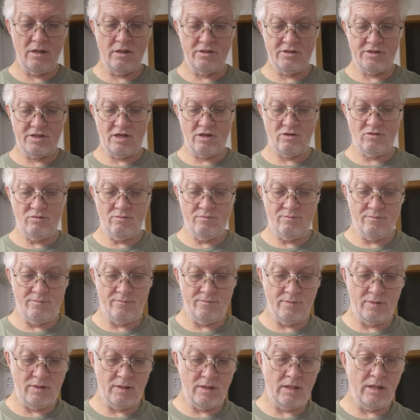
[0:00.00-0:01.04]
So
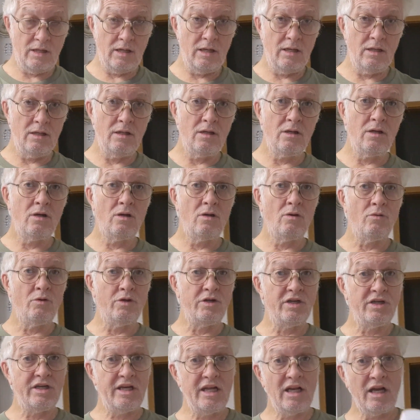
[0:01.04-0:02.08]
when
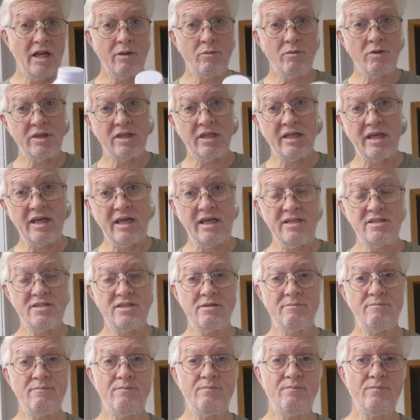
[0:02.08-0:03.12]
you're dealing with these,
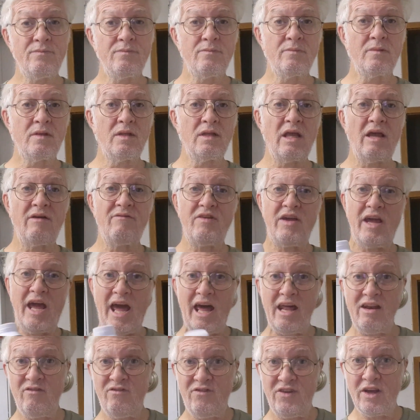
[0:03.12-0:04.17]
if you
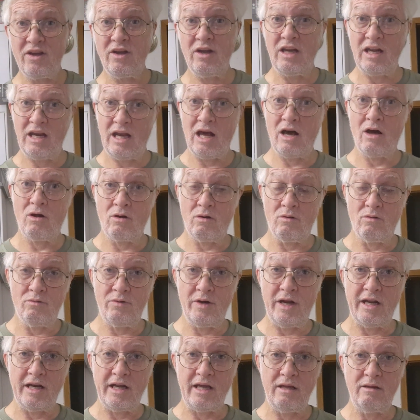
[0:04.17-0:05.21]
hadn't figured it out
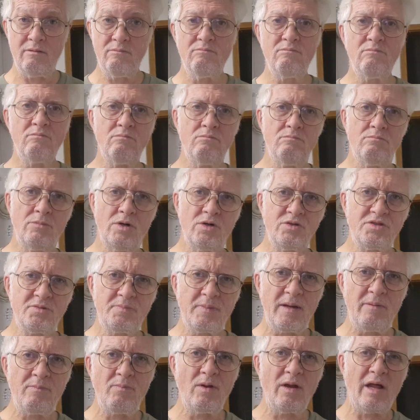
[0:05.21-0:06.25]
already, most
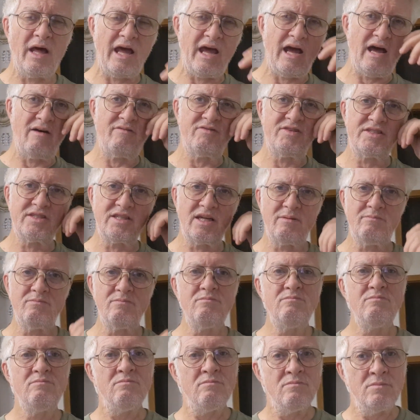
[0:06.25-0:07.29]
people have. Some
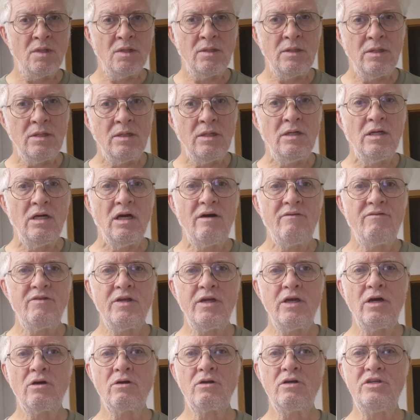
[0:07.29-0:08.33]
of the
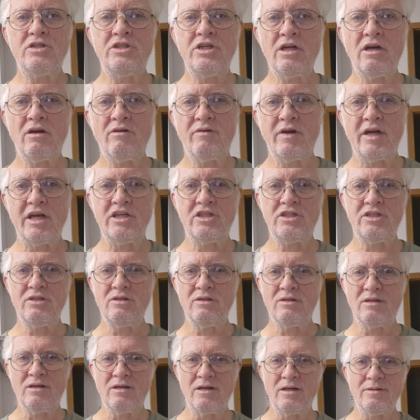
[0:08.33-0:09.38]
younger generation
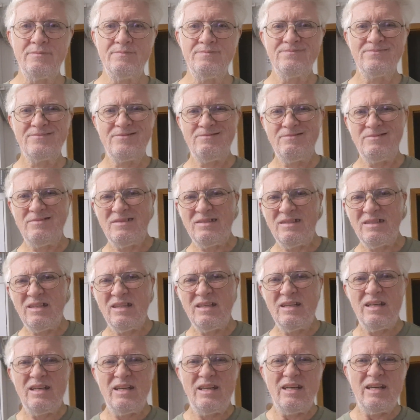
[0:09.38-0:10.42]
are,
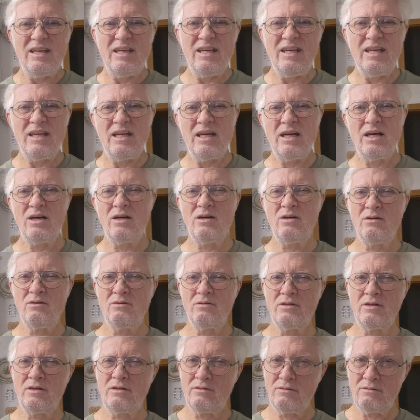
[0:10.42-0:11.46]

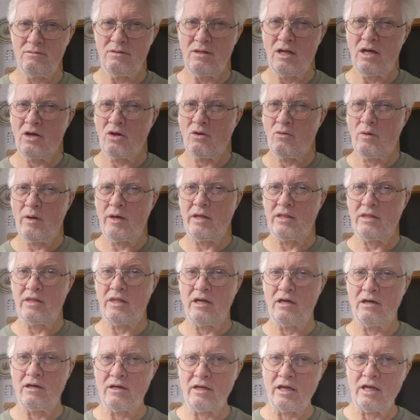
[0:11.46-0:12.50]
they're not quite
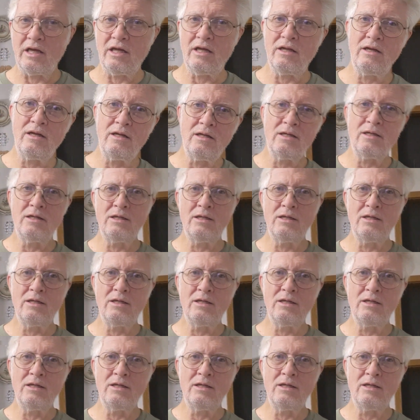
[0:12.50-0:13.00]
there yet.